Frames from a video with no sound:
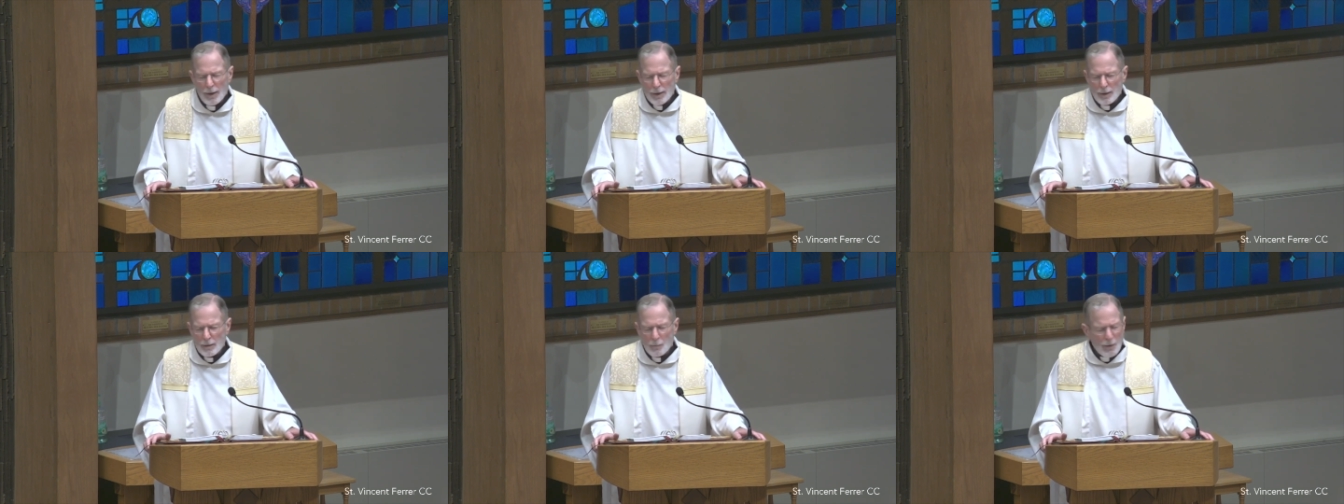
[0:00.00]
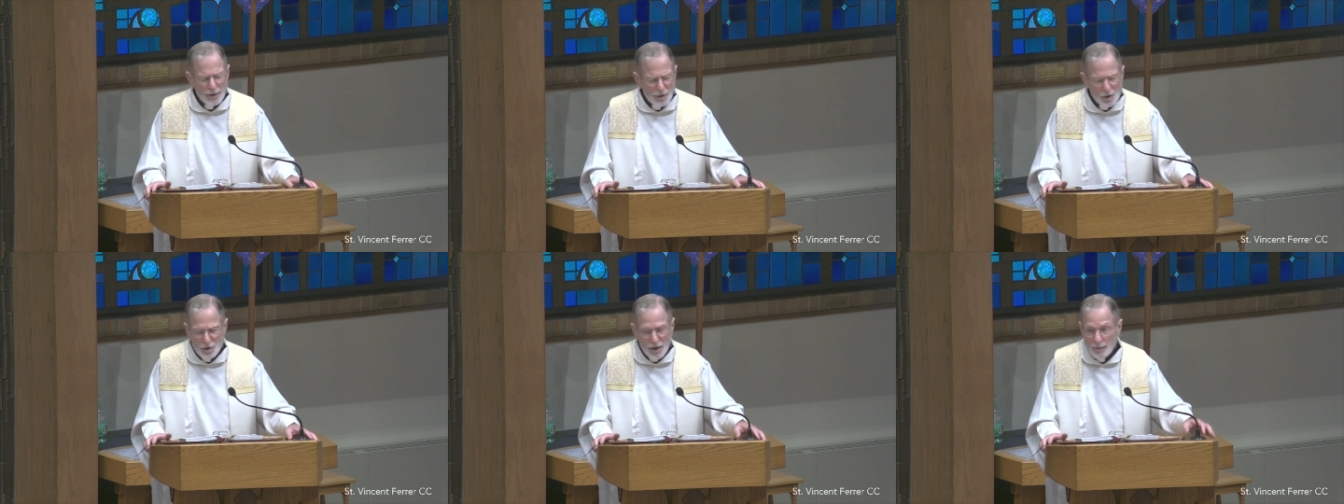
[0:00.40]
Wait,
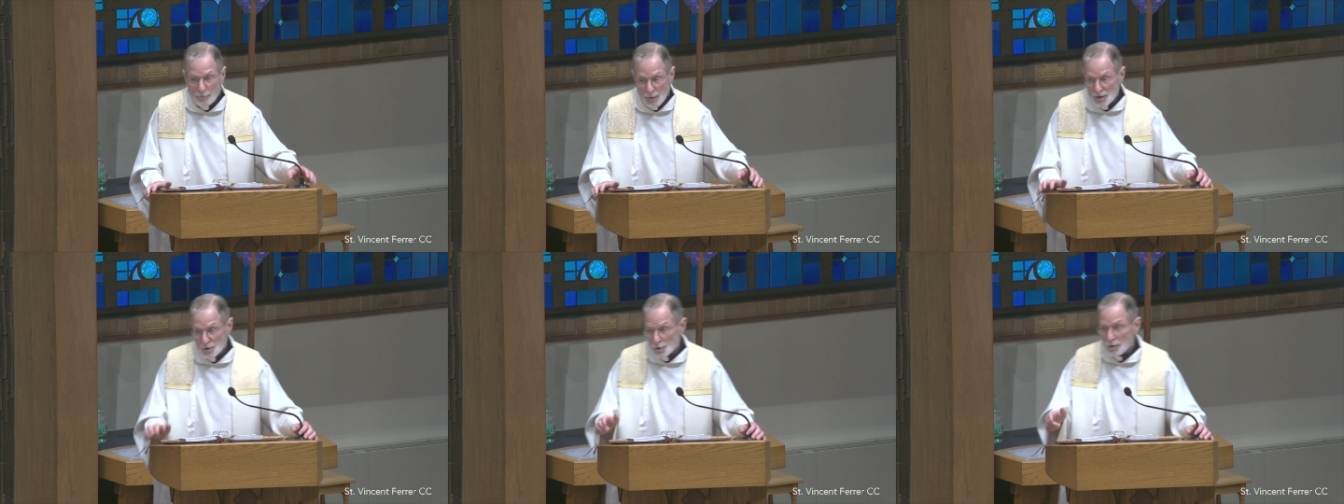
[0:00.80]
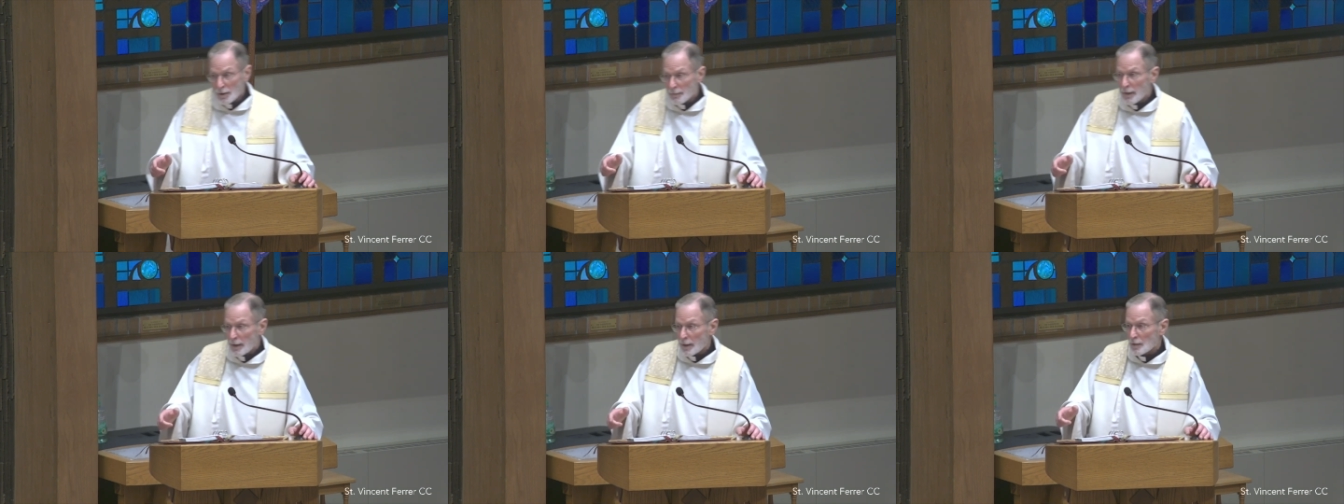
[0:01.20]
wait, did you have mustard
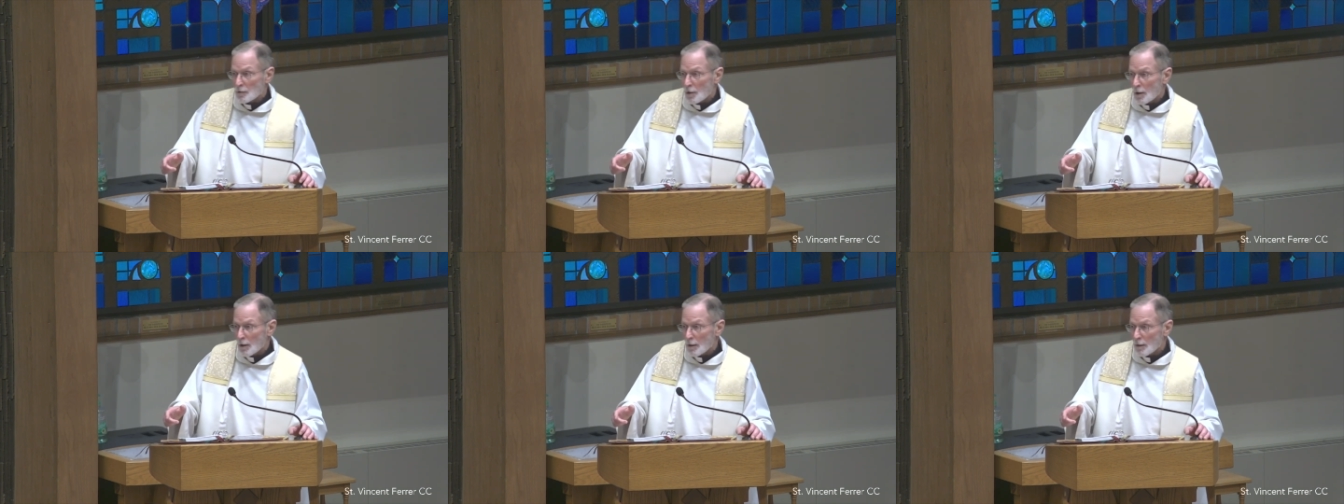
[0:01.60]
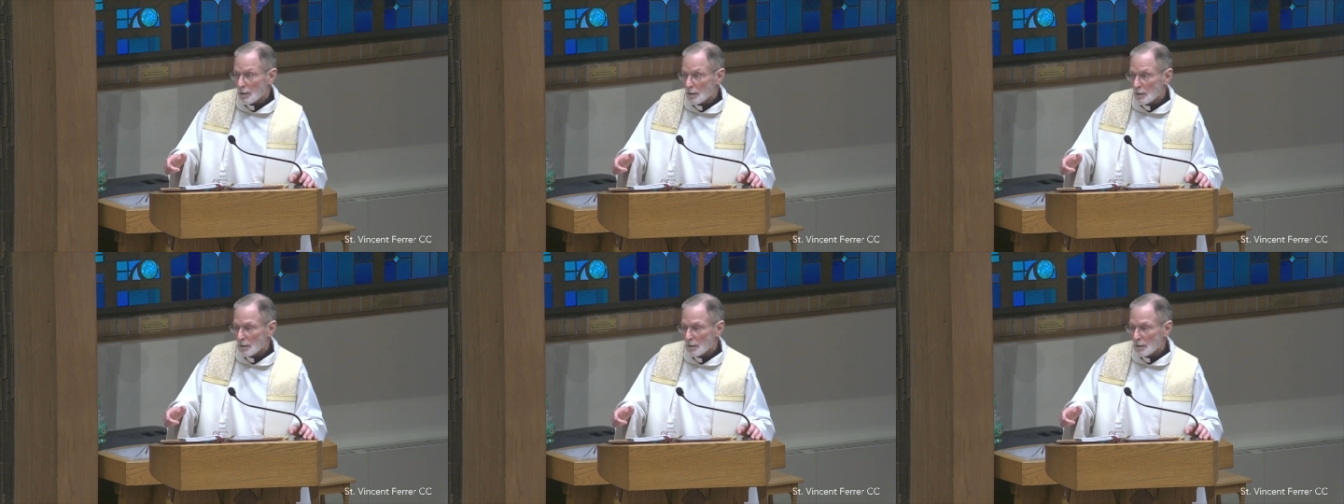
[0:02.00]
on that hot dog?